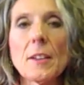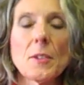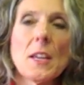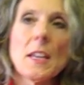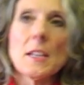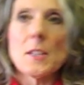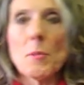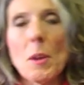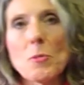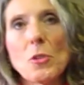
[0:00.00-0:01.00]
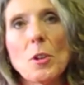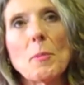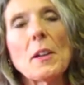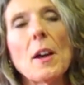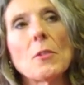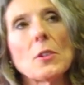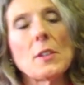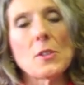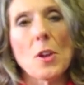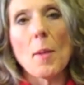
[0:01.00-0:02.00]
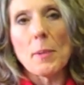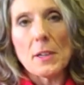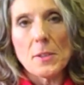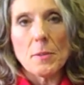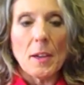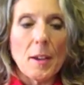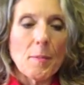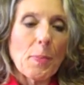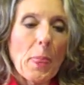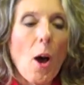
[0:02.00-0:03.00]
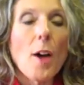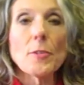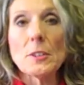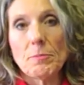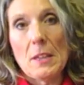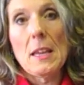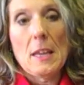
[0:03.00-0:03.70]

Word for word: And sometimes you hear me cover these topics um, often,